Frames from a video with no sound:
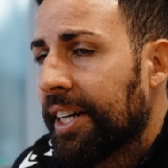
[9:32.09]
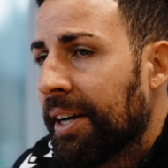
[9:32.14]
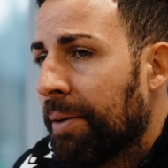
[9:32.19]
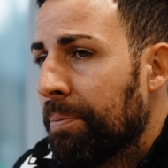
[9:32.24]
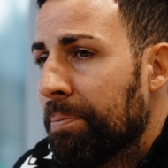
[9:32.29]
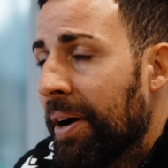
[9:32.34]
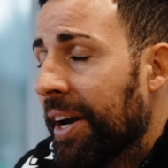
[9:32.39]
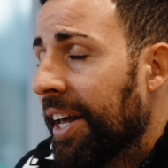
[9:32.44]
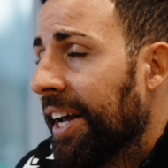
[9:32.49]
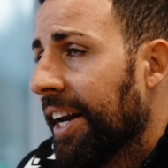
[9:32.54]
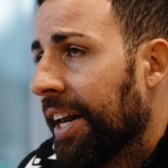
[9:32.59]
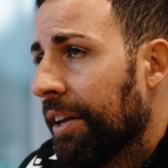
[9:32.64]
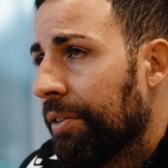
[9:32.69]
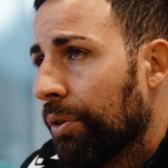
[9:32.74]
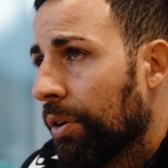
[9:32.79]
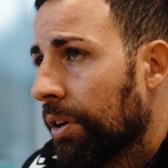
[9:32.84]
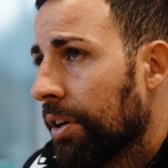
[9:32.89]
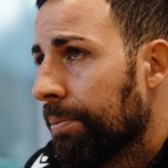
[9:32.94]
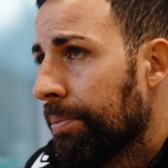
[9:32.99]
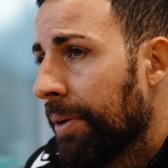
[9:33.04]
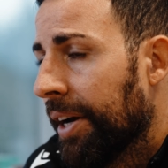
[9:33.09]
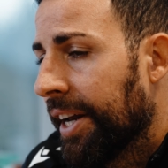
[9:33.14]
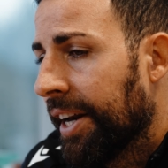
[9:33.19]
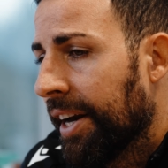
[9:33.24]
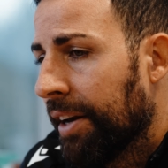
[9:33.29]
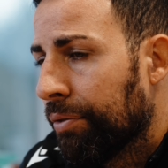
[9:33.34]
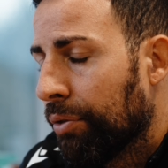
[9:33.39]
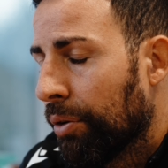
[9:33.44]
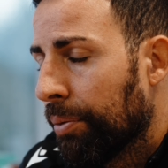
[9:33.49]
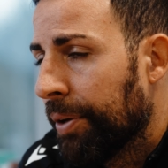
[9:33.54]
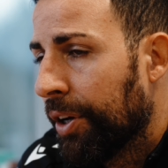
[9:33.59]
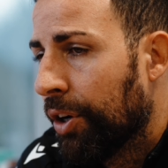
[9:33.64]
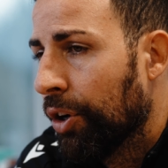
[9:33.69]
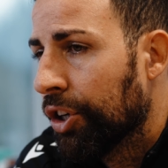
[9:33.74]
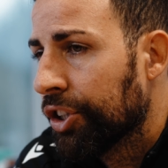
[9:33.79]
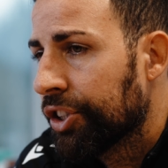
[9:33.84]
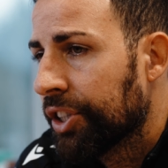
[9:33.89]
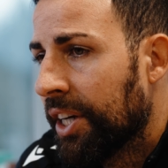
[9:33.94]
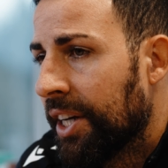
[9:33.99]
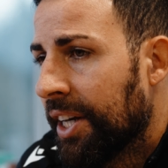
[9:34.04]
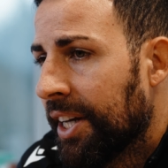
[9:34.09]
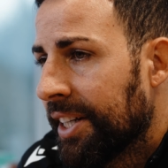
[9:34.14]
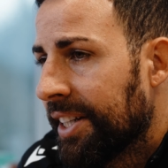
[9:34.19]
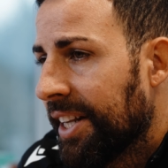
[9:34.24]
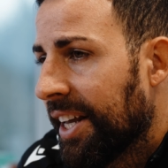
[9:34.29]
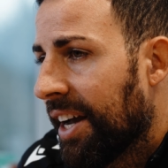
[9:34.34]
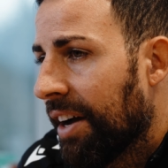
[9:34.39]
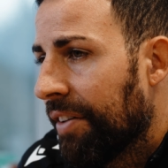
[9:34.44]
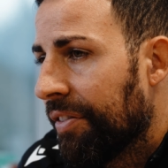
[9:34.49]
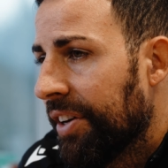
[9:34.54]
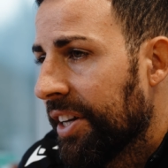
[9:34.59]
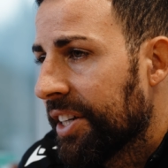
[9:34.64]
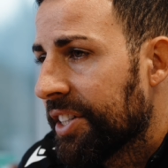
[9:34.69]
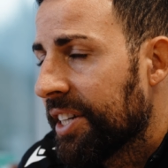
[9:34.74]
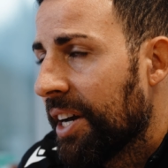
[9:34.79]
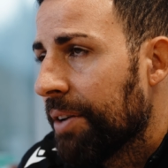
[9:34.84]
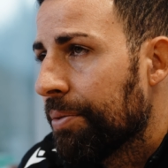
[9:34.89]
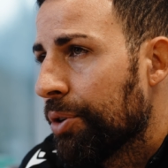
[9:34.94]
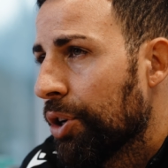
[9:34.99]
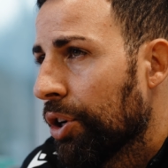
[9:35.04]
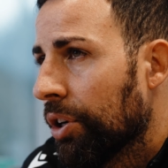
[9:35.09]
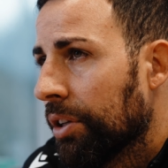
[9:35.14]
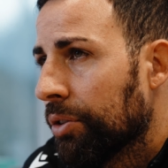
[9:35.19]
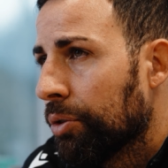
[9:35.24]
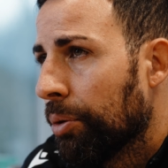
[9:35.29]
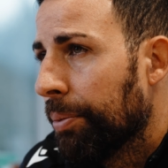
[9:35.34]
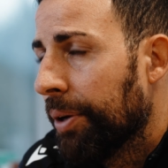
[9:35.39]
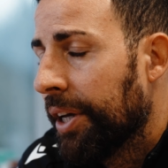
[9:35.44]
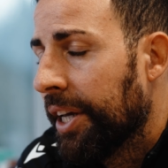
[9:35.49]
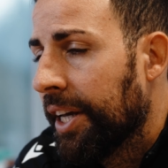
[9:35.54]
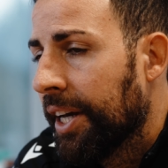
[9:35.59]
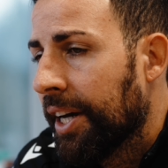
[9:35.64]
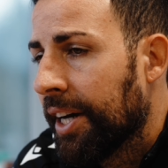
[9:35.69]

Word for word: am very grateful, very grateful because they have been exceptional to me.